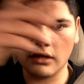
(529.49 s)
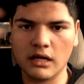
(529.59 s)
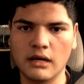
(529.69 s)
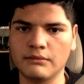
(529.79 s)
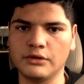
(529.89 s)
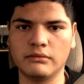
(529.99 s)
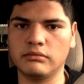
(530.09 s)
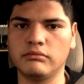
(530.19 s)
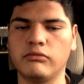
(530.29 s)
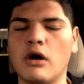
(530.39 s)

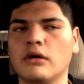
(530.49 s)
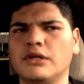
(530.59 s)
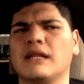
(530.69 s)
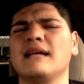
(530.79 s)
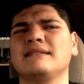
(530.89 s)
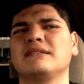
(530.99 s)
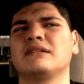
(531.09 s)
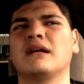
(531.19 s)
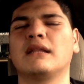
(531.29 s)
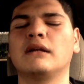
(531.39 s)
Your license, they're
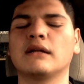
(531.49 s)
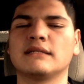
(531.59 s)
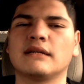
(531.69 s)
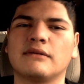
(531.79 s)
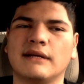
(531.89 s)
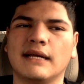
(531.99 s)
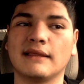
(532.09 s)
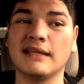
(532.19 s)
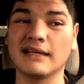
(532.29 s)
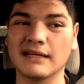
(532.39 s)
not gonna take it away, I
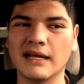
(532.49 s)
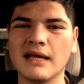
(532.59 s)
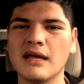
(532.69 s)
think.